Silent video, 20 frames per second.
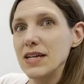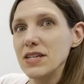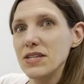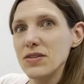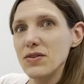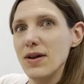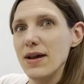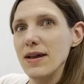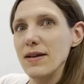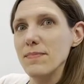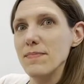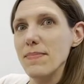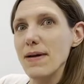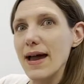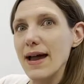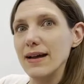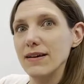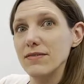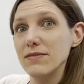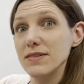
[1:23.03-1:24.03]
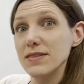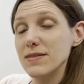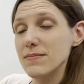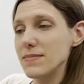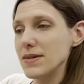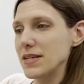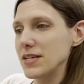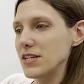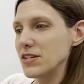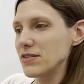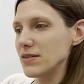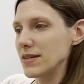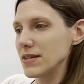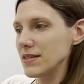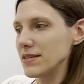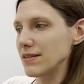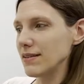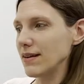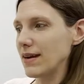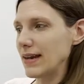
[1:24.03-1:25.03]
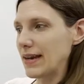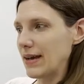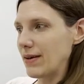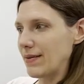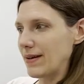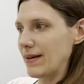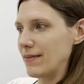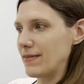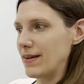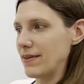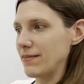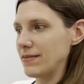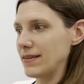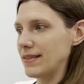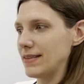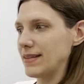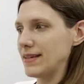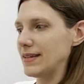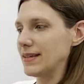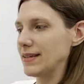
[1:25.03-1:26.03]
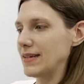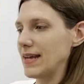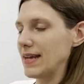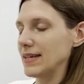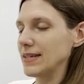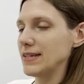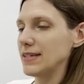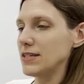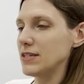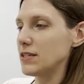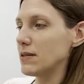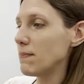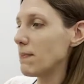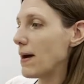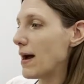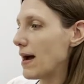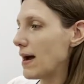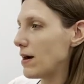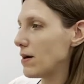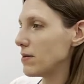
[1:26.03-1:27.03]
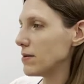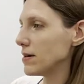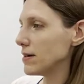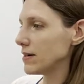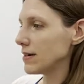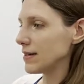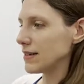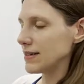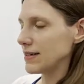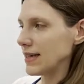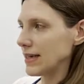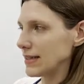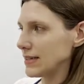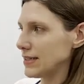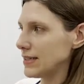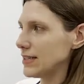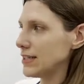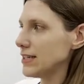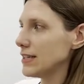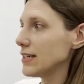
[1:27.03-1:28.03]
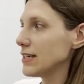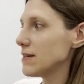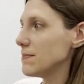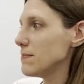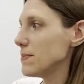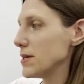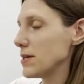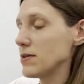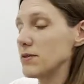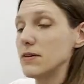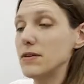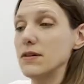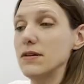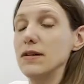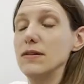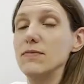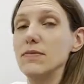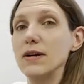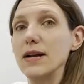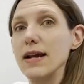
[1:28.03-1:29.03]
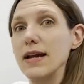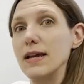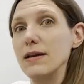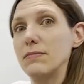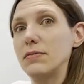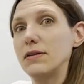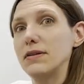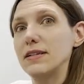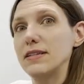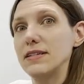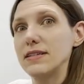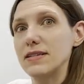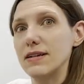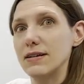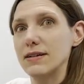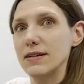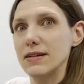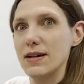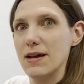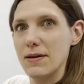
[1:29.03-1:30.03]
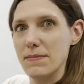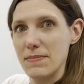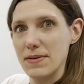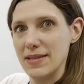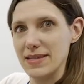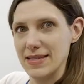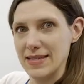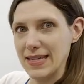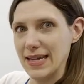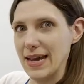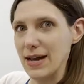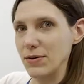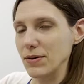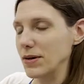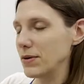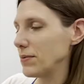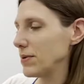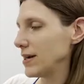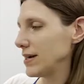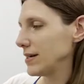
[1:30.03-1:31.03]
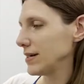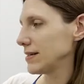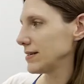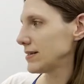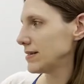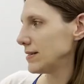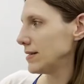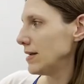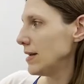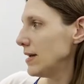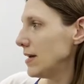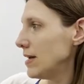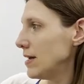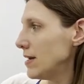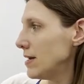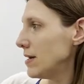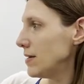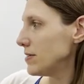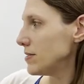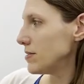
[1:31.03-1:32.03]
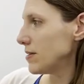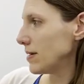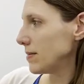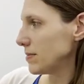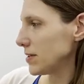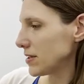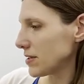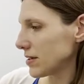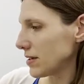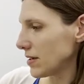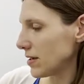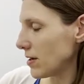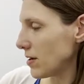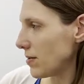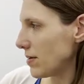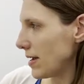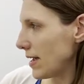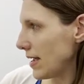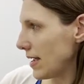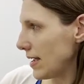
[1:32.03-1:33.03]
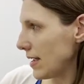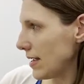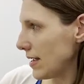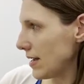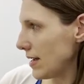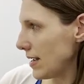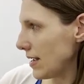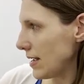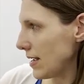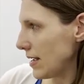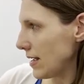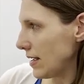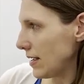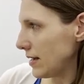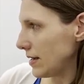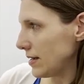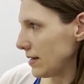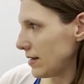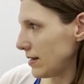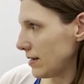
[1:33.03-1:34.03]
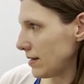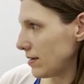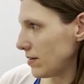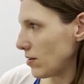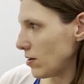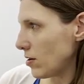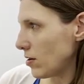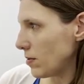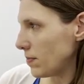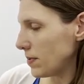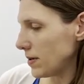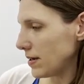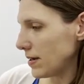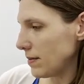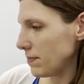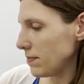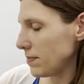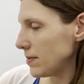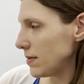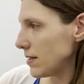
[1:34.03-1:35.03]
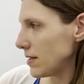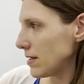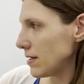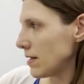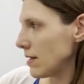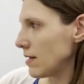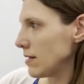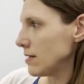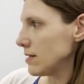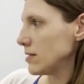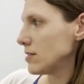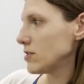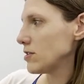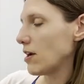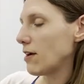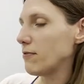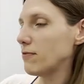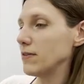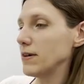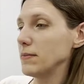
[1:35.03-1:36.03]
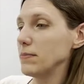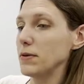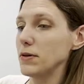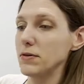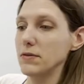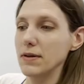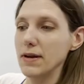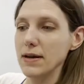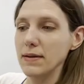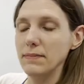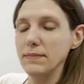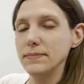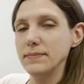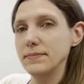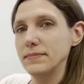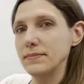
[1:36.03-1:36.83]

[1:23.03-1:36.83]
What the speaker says: So I'm back with the MiniTracer. I now have everything connected to power and connected to the computer, and we're able to start it up and see how it works. So I'm just going to go ahead and open up the software program.